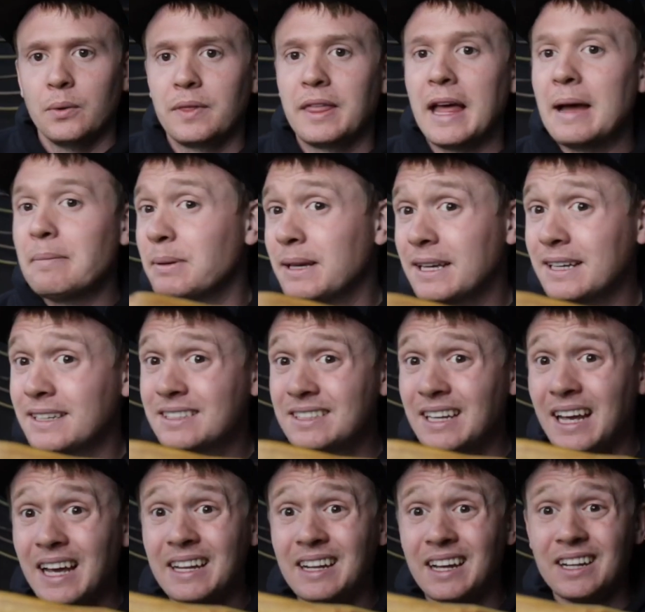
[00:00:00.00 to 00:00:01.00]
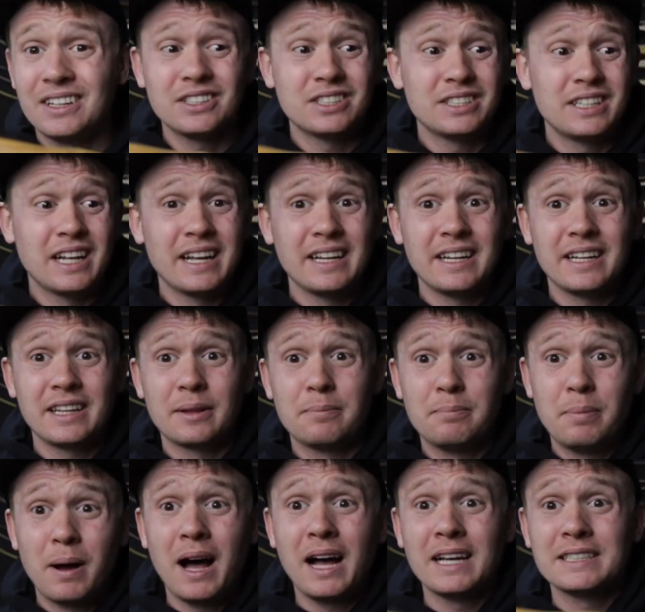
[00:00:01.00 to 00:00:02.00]
With that being said, understanding the
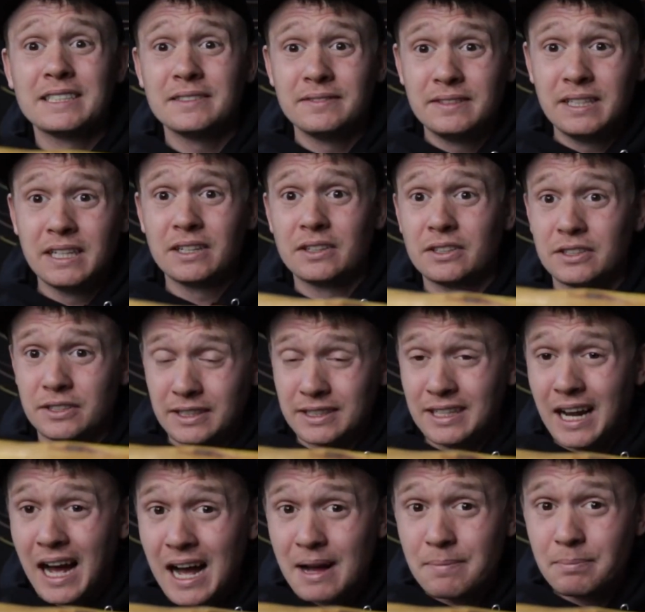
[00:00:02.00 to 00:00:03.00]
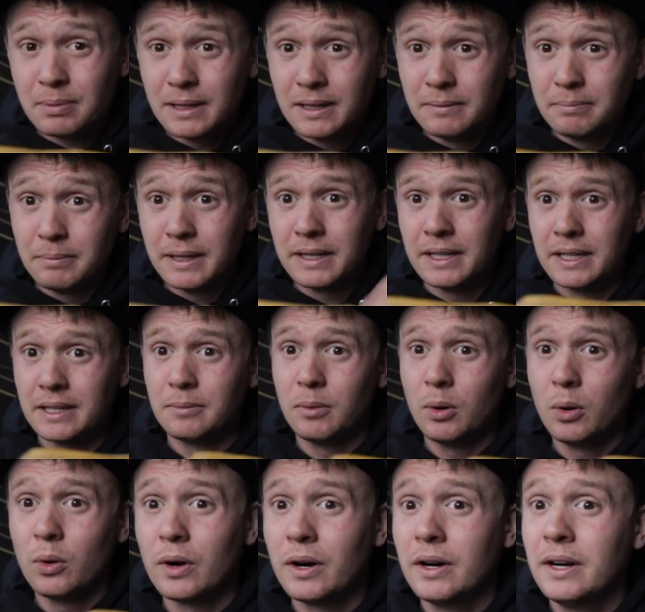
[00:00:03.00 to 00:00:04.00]
positive tiller is the top limb bending
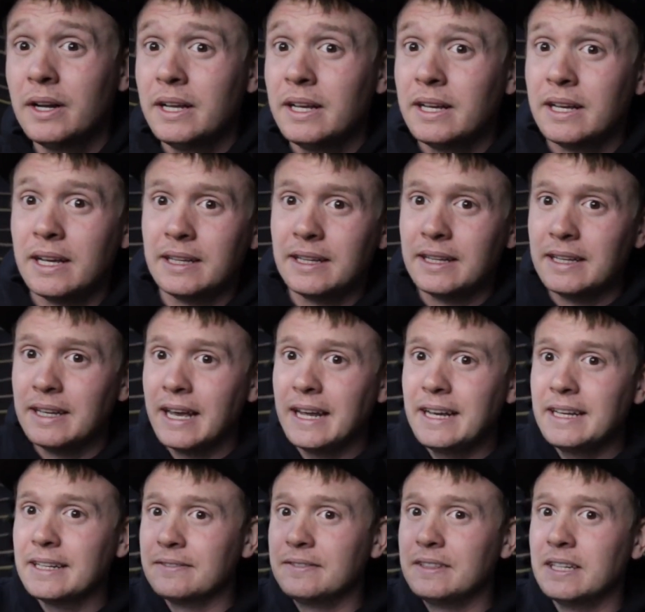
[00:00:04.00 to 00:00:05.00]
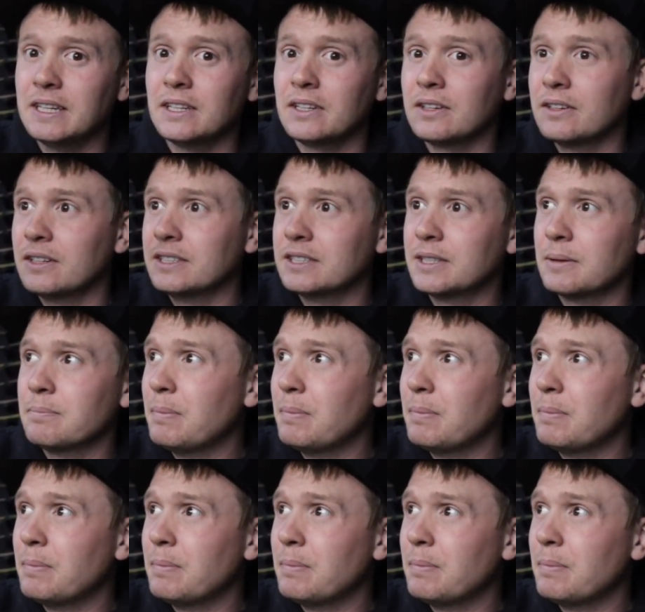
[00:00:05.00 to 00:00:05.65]
more and the negative tiller is the